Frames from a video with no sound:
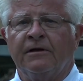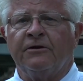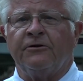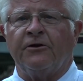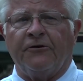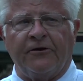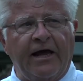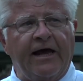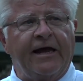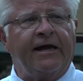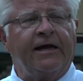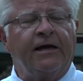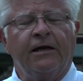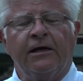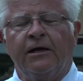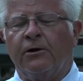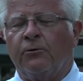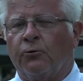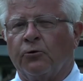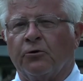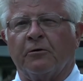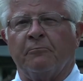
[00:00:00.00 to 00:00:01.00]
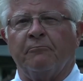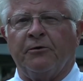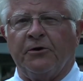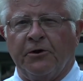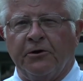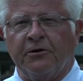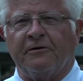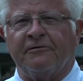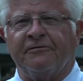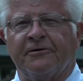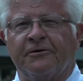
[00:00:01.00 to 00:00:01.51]
Today, we're in
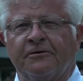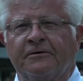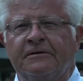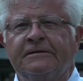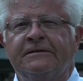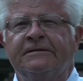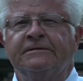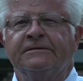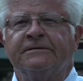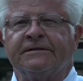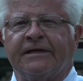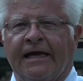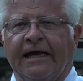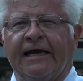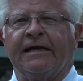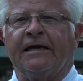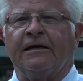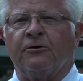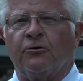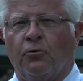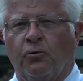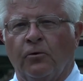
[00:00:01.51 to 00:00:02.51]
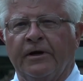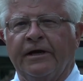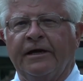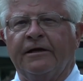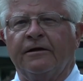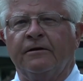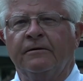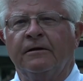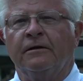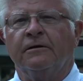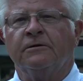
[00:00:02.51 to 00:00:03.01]
beautiful King and
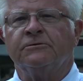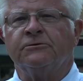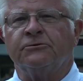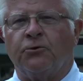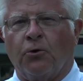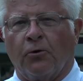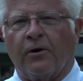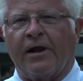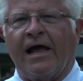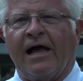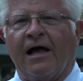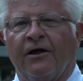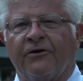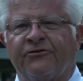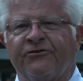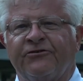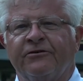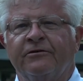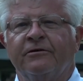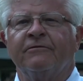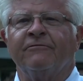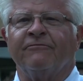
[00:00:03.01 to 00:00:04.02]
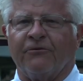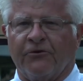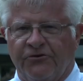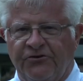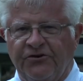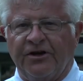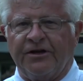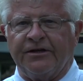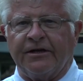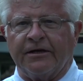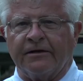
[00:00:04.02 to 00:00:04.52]
Queen Courthouse,
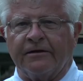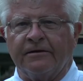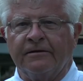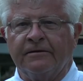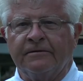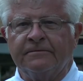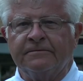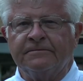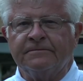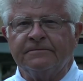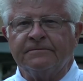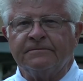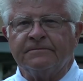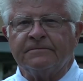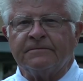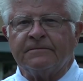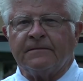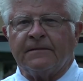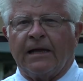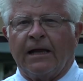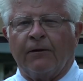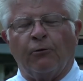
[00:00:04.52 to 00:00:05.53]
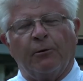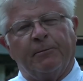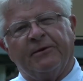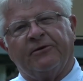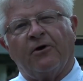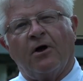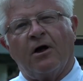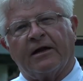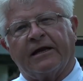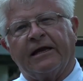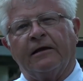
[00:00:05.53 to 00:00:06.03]
Virginia, and we'll be
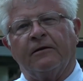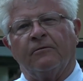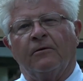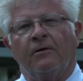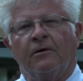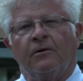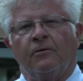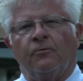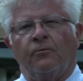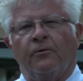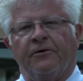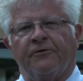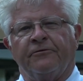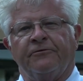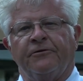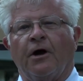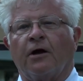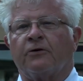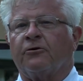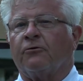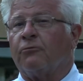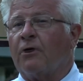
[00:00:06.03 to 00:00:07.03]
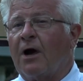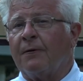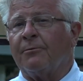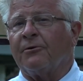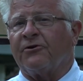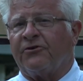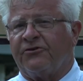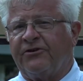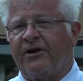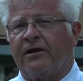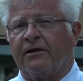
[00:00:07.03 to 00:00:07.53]
talking with Dr.
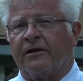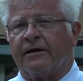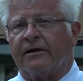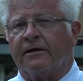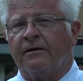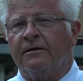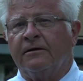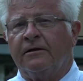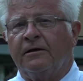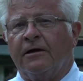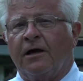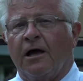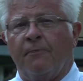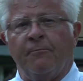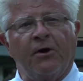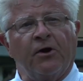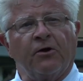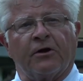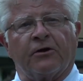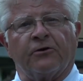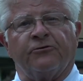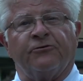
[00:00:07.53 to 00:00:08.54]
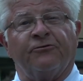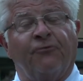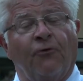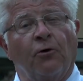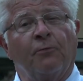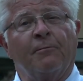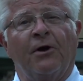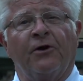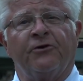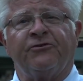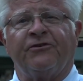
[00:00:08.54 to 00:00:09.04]
Robert Seelig, America's
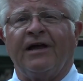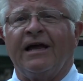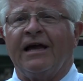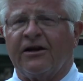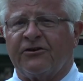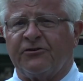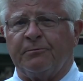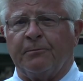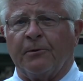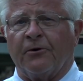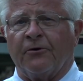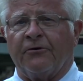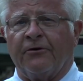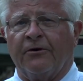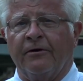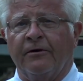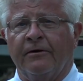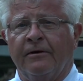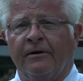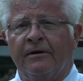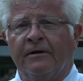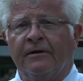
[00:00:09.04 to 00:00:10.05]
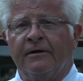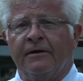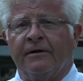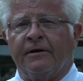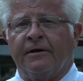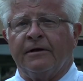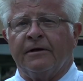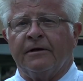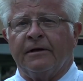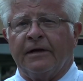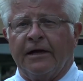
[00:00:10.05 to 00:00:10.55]
foremost expert
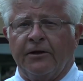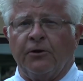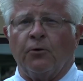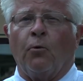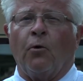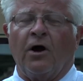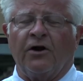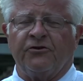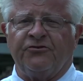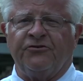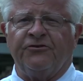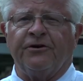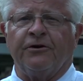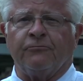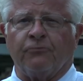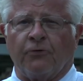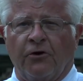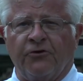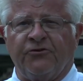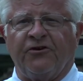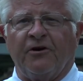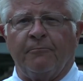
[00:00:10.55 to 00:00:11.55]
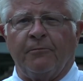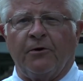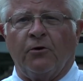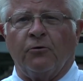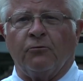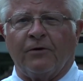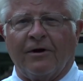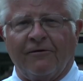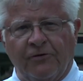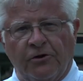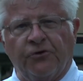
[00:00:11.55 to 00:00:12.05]
in the Washington-Rochambeau
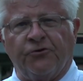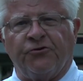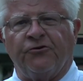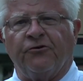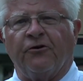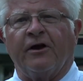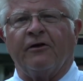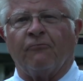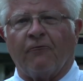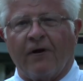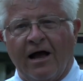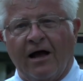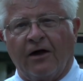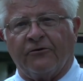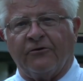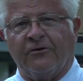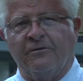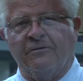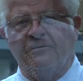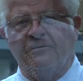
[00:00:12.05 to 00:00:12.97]
Revolutionary Route.